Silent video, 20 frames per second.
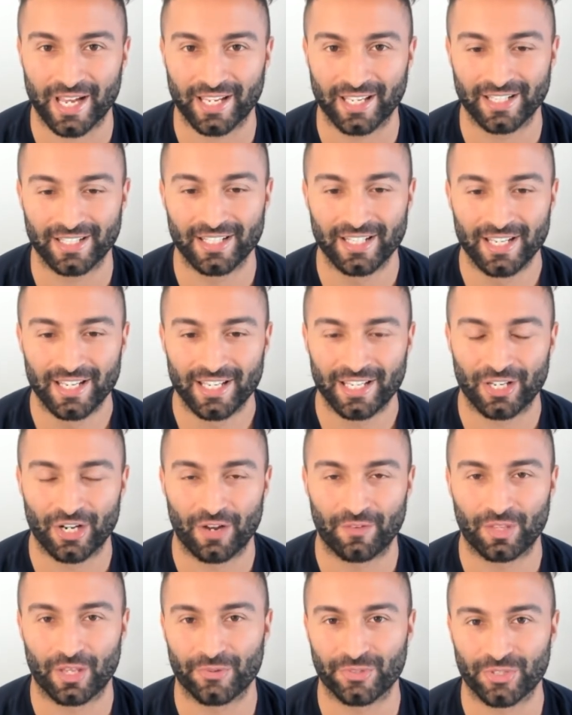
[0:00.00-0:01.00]
And
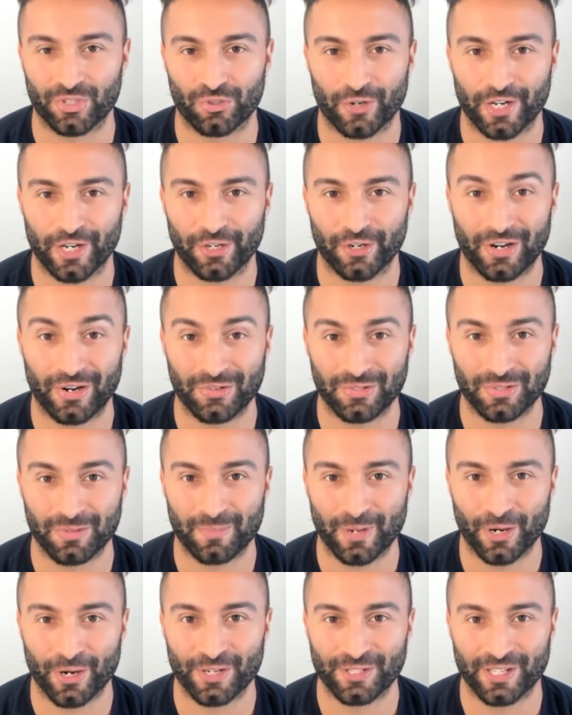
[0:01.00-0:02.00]
even though I was a trainer, and it was
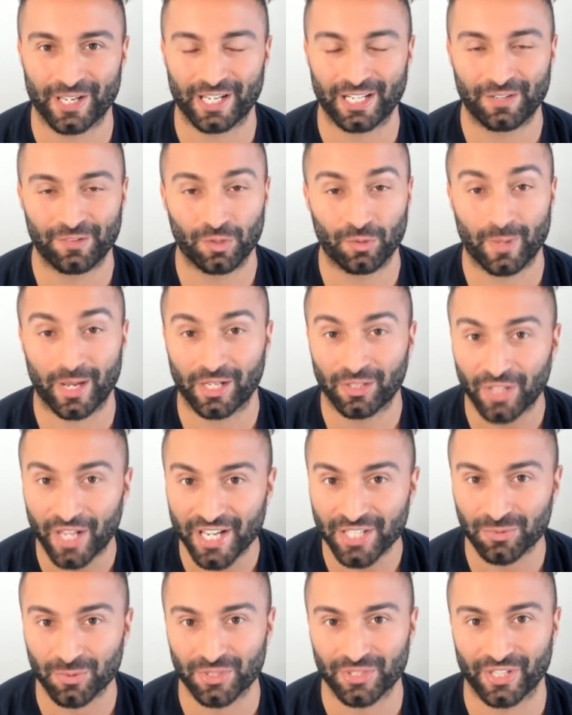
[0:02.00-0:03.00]
embarrassing, and even though my
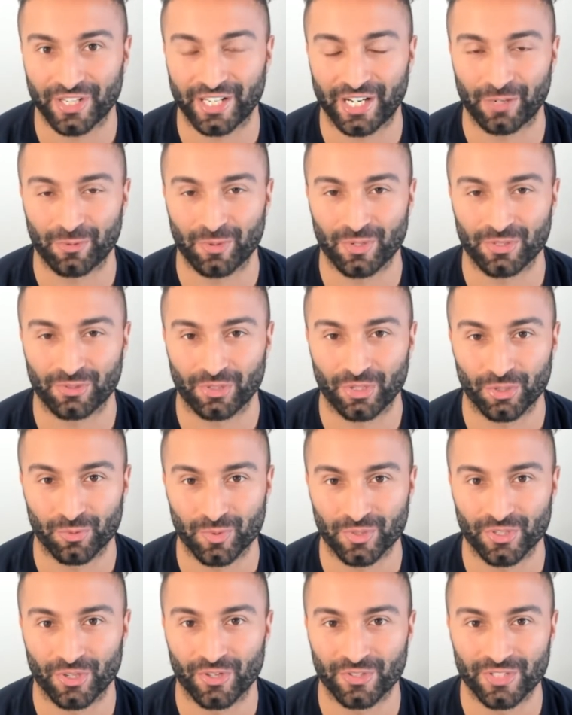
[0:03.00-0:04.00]
clients were still getting good
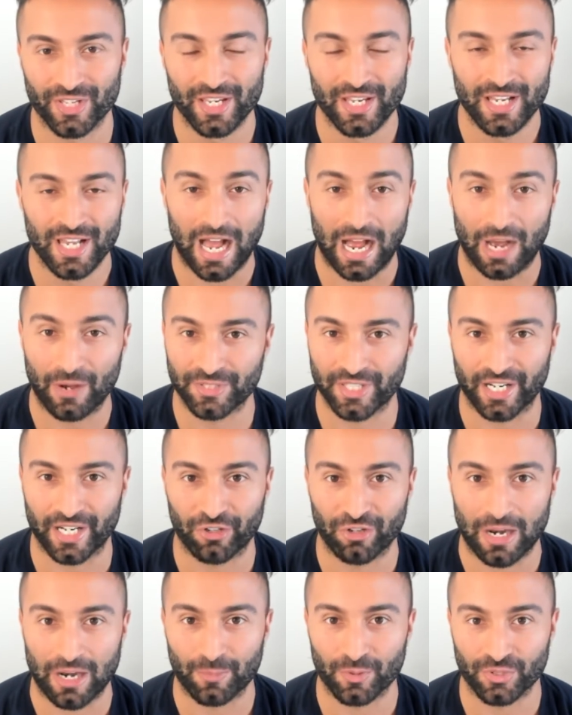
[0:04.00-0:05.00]
results, I was getting
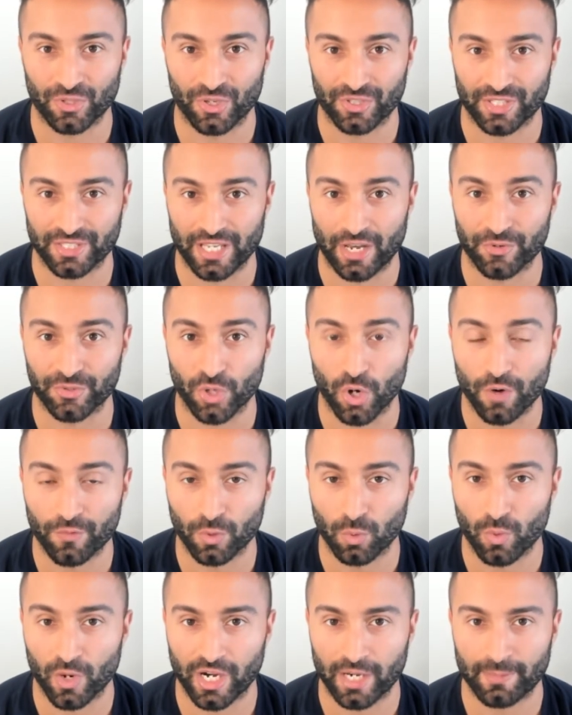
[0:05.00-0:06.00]
crap results because I was
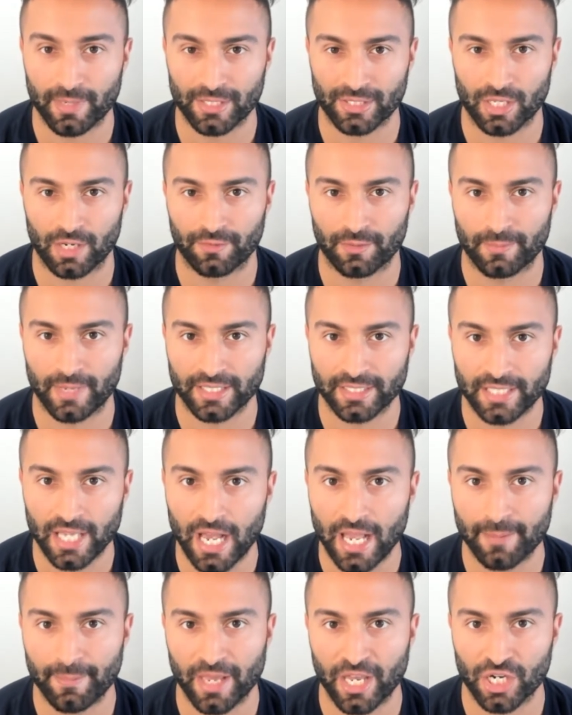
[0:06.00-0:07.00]
overworking myself, and my
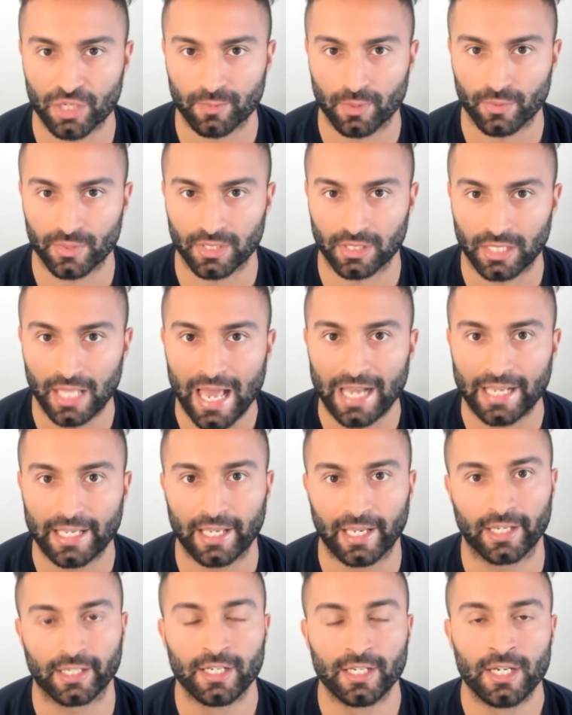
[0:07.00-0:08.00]
time management was
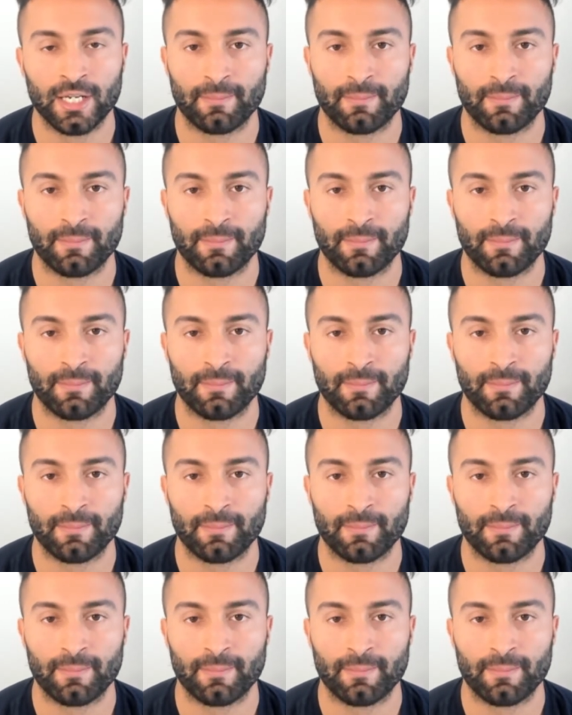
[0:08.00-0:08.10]
lacking.